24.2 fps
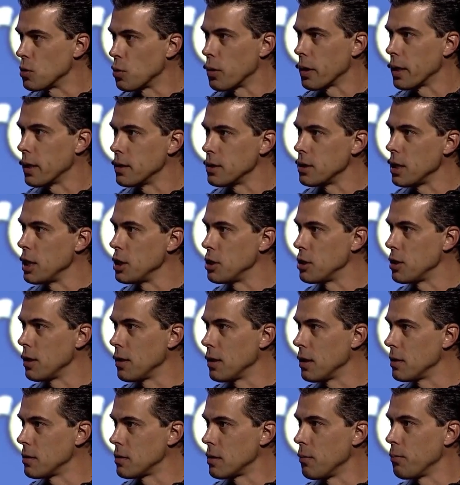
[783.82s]
organization
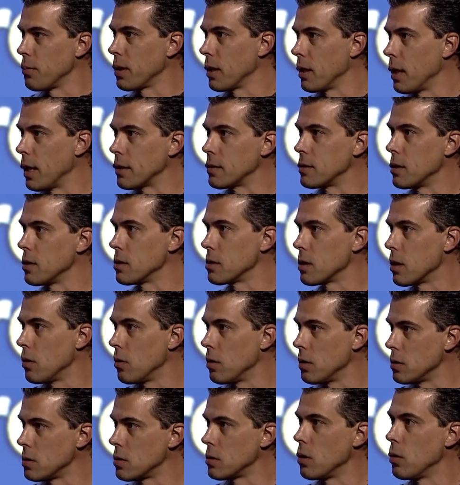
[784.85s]
that something like
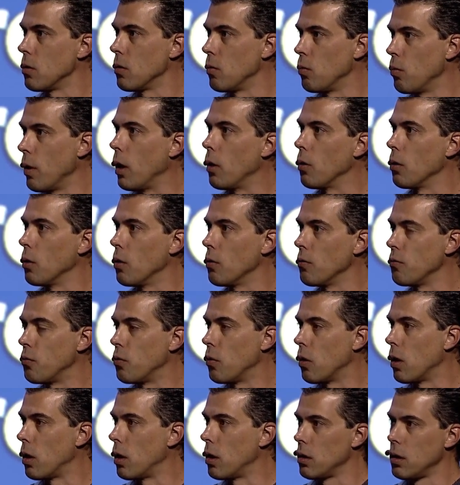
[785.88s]
Cisco is so well known
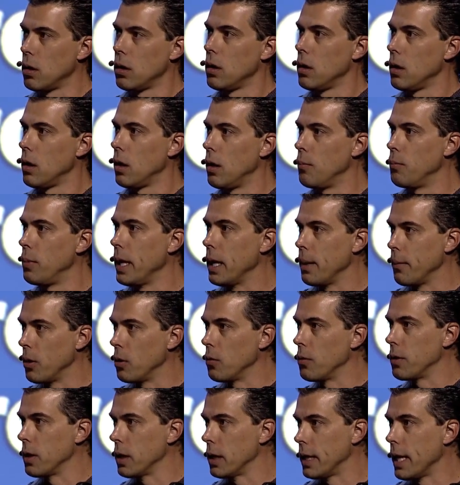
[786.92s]
for, being
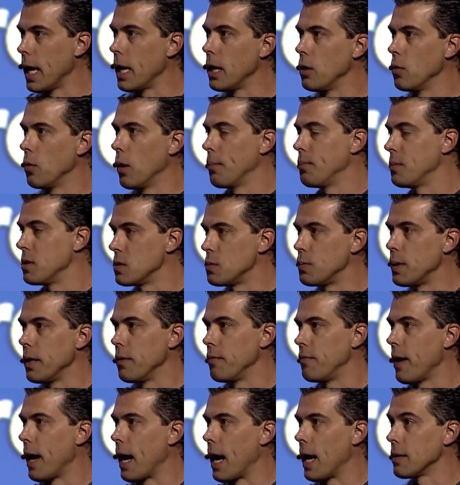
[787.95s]
able to get you up to
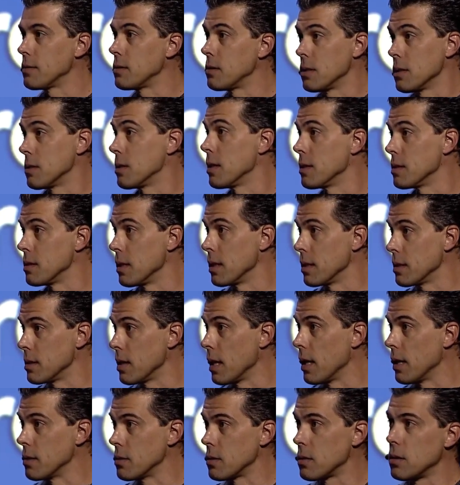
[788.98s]
speed fast just doesn't
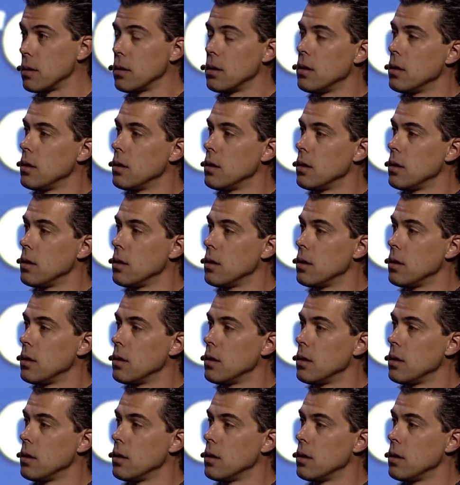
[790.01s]
exist.